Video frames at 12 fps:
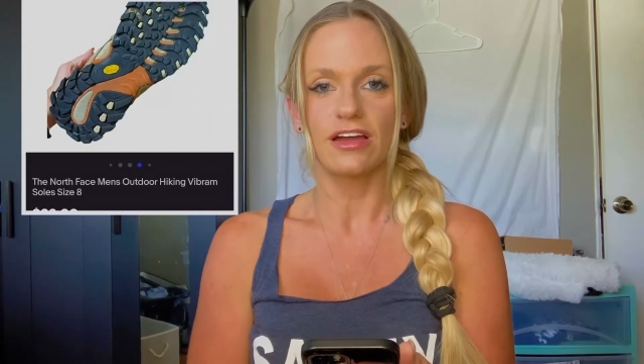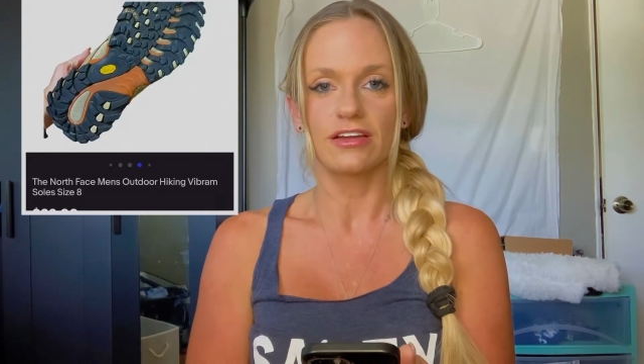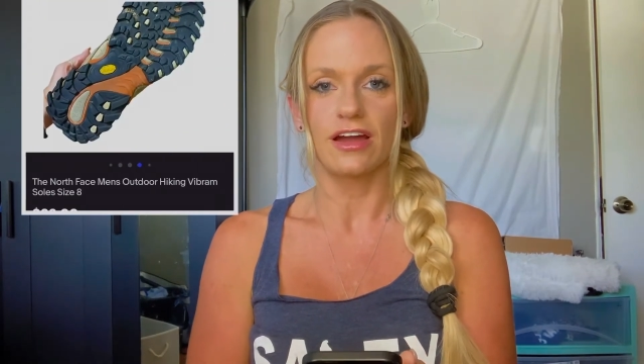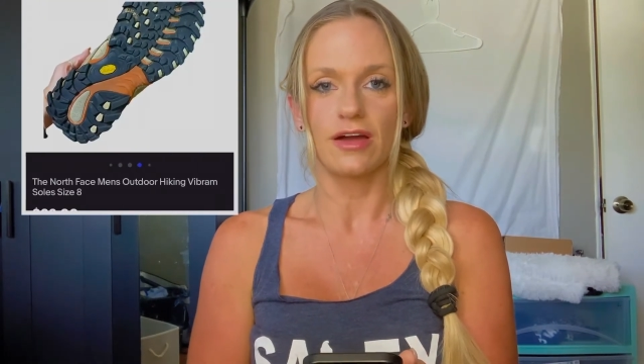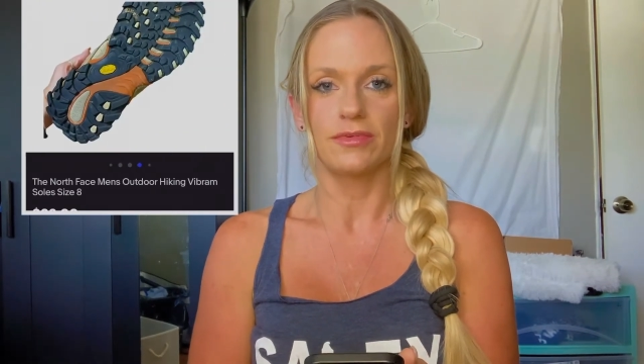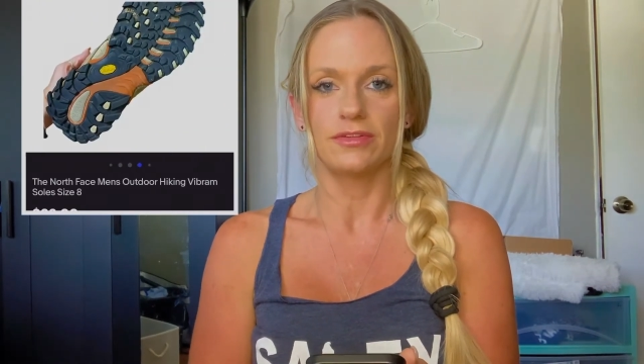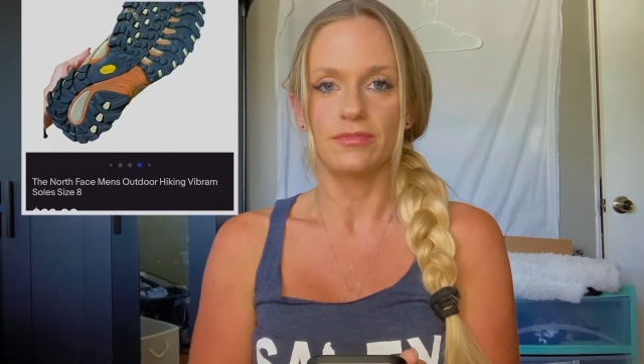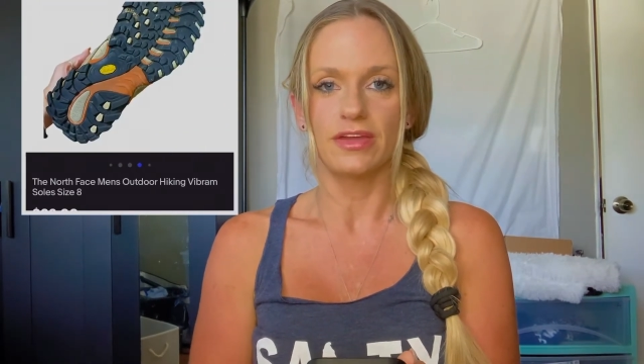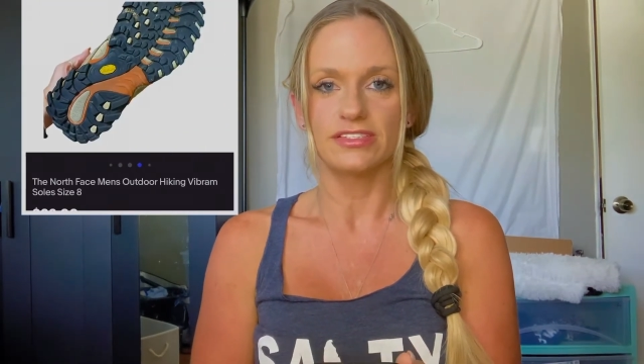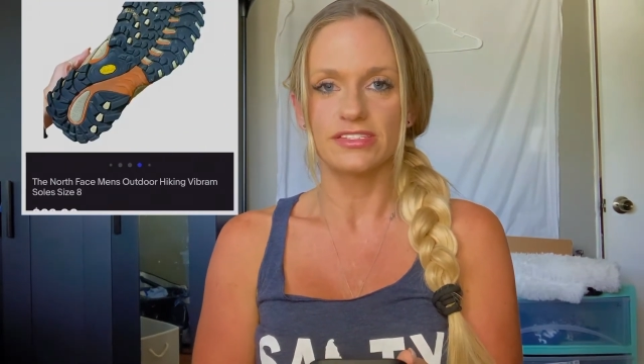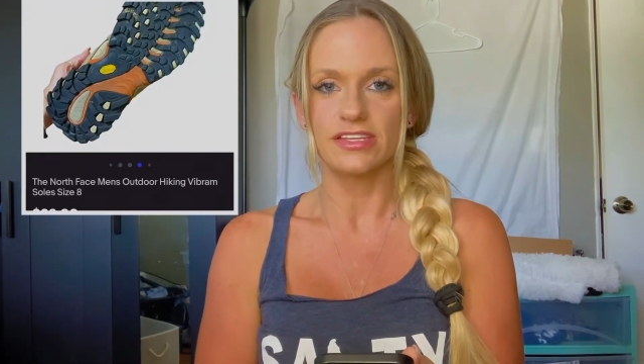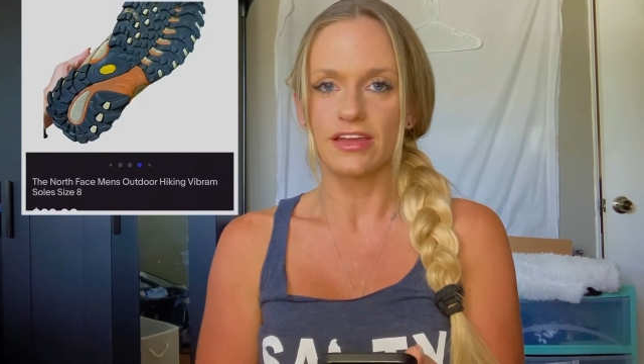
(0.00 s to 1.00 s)
a common
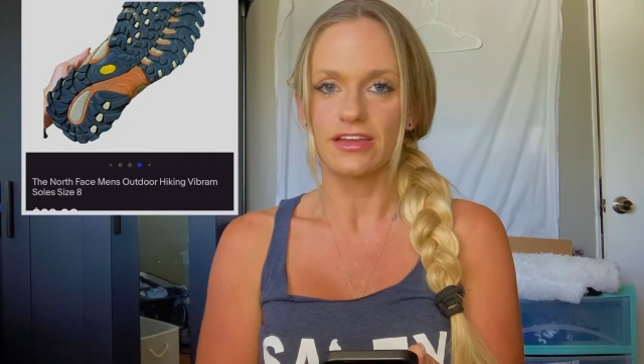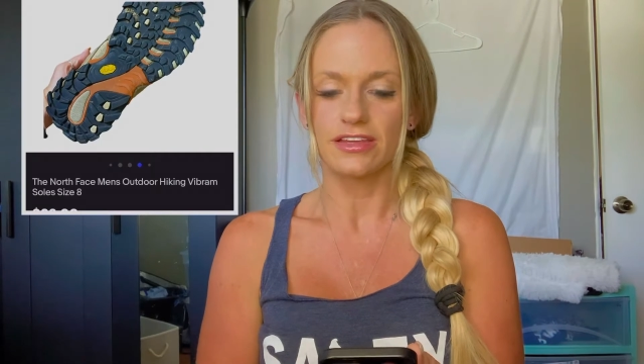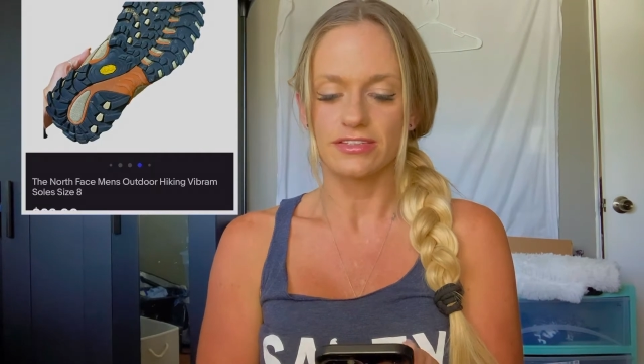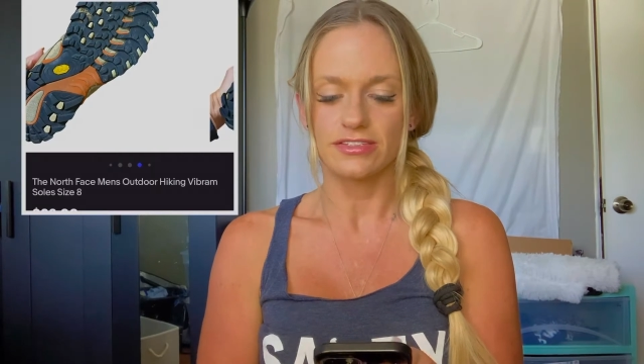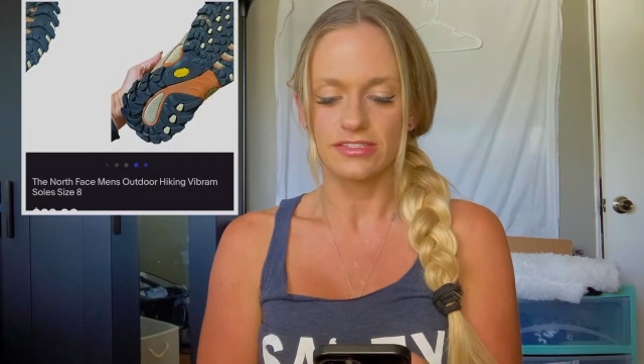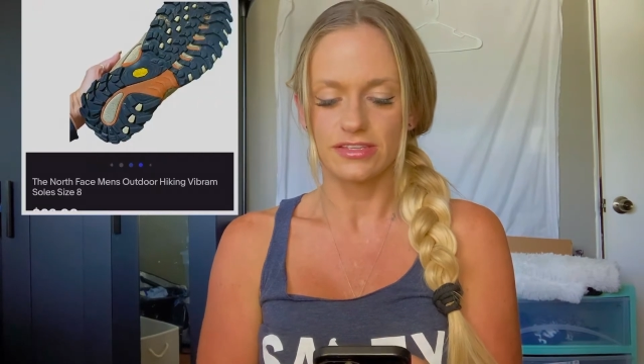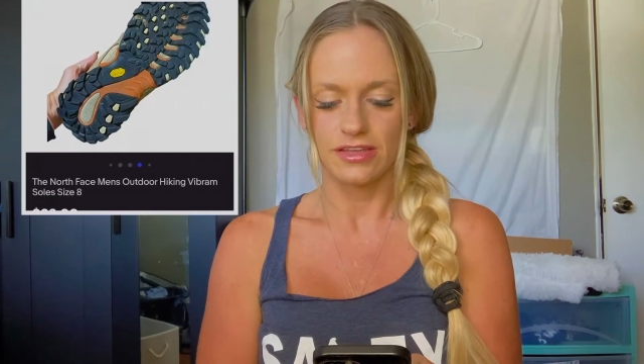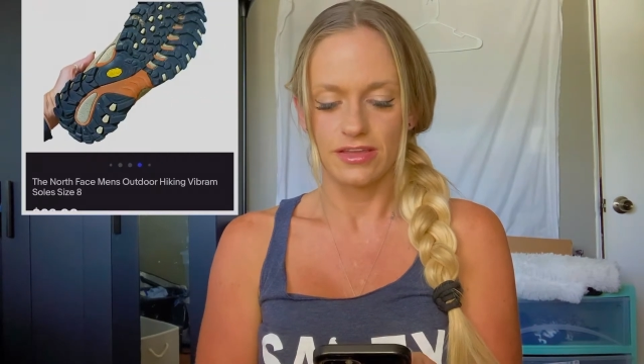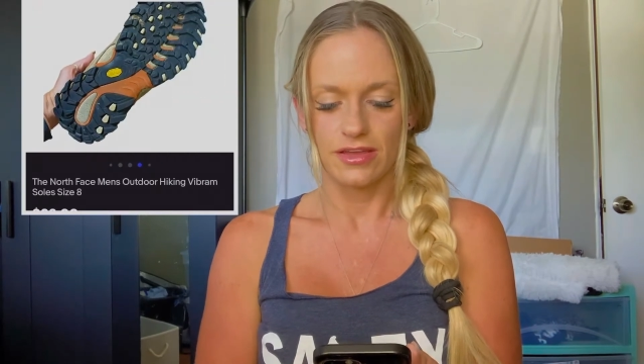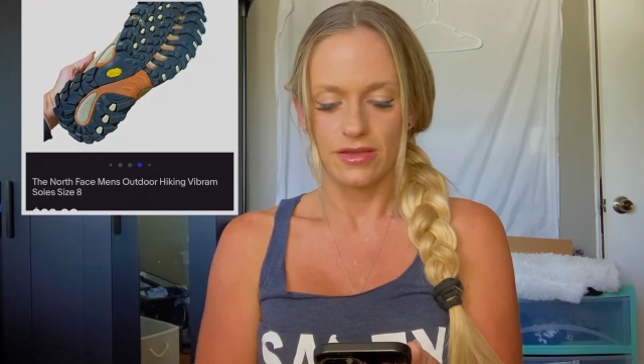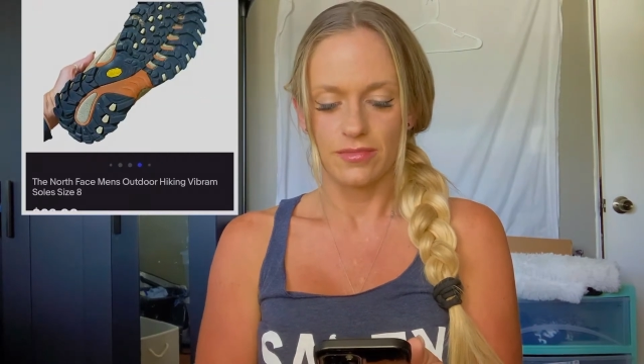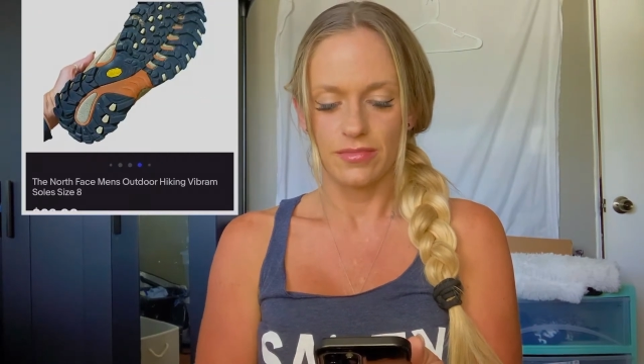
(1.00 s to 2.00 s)
men's size,
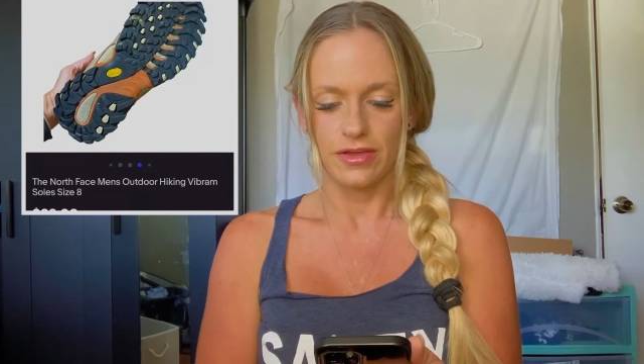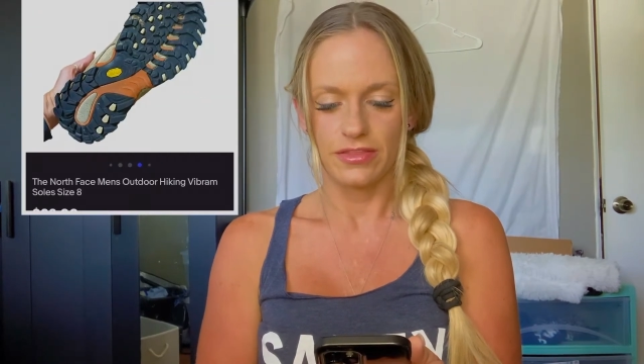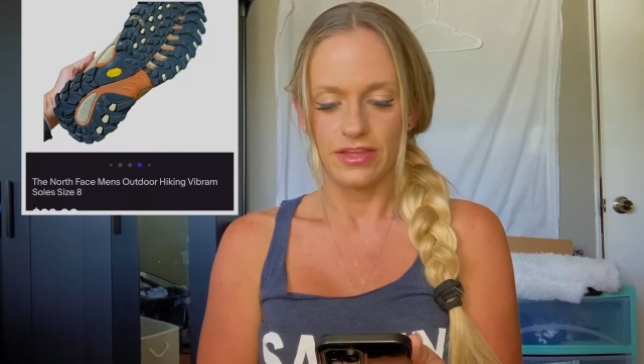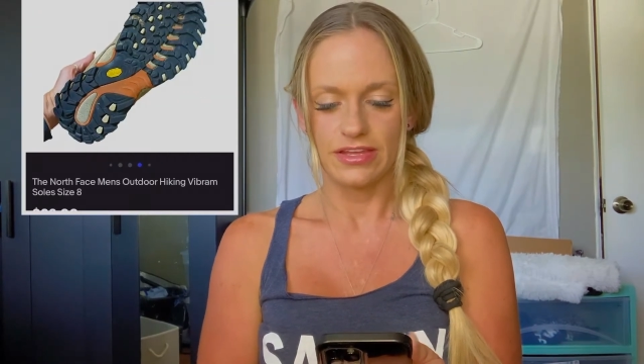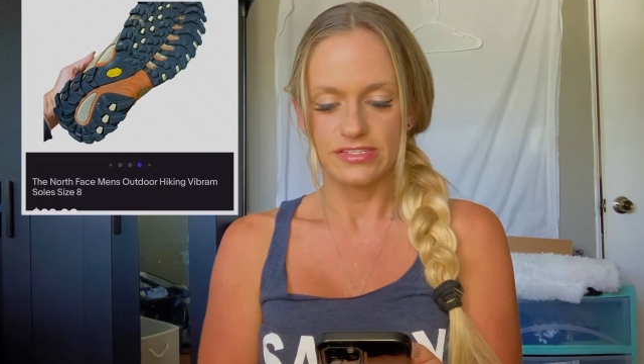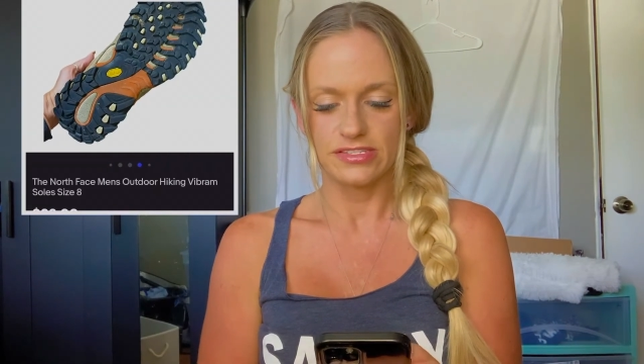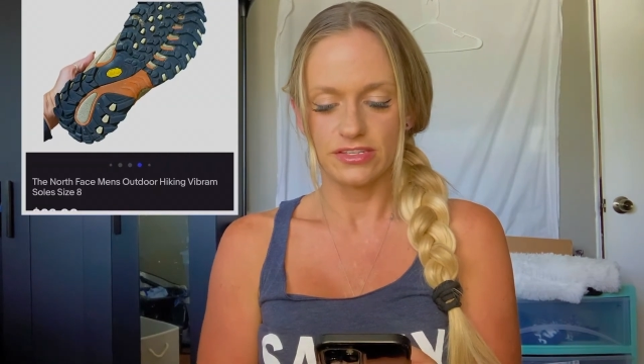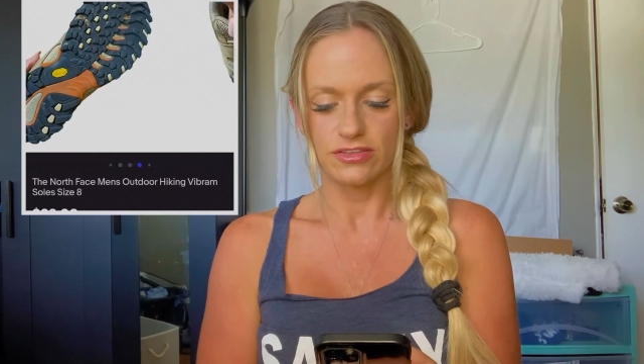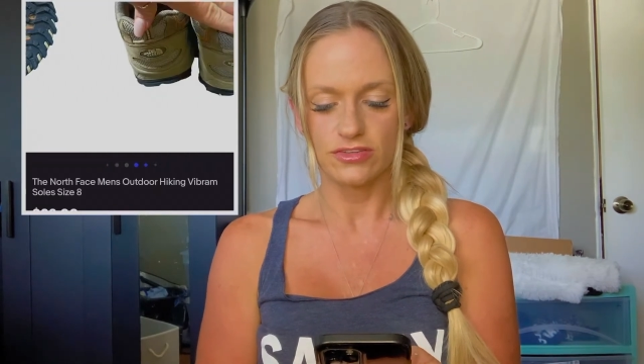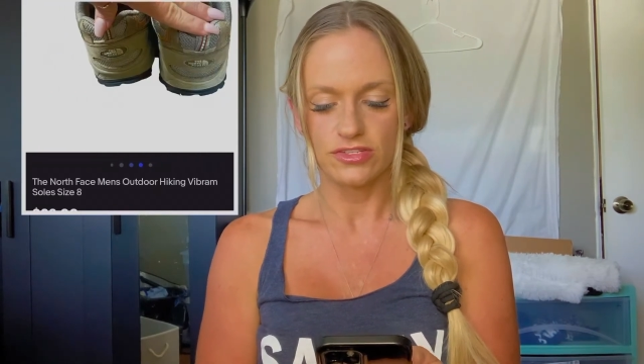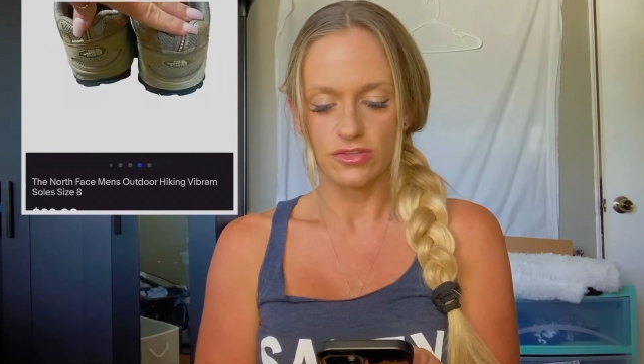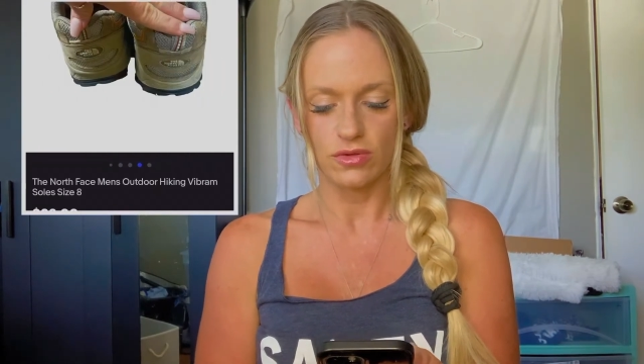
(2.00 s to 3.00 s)
but they still
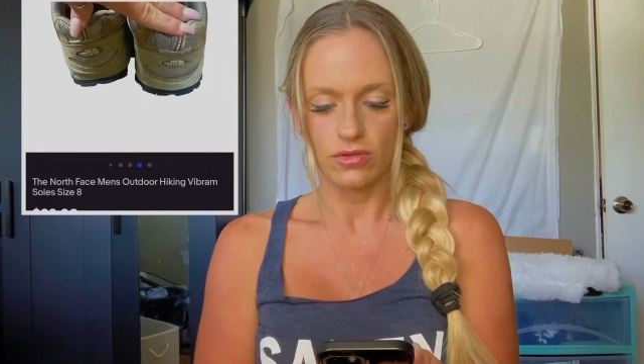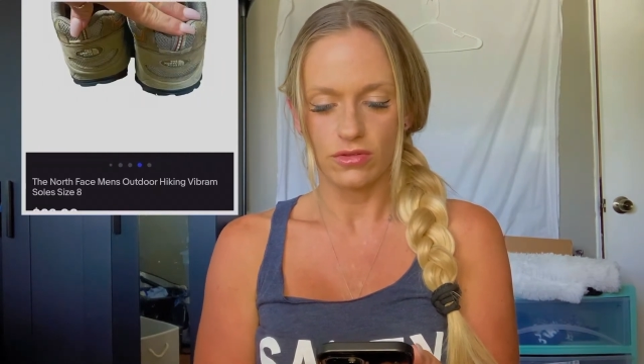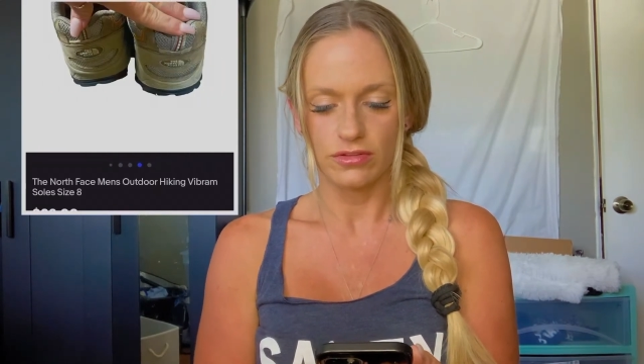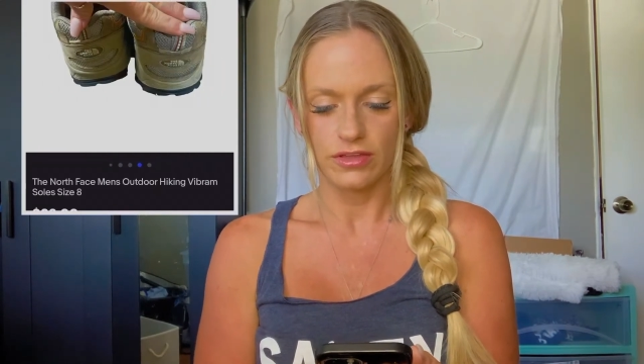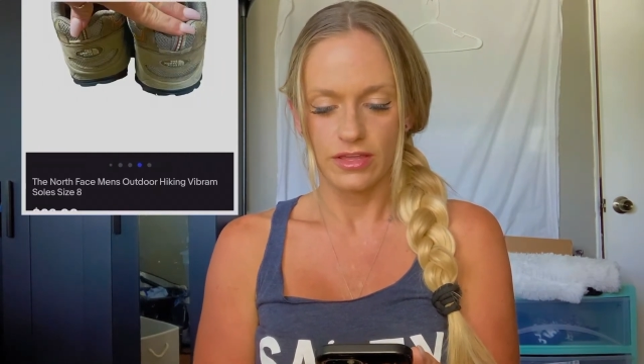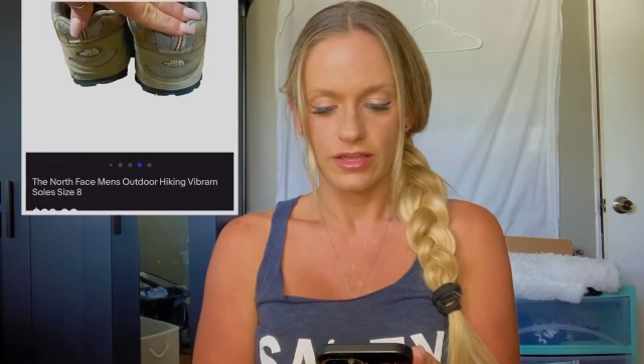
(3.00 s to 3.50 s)
sold.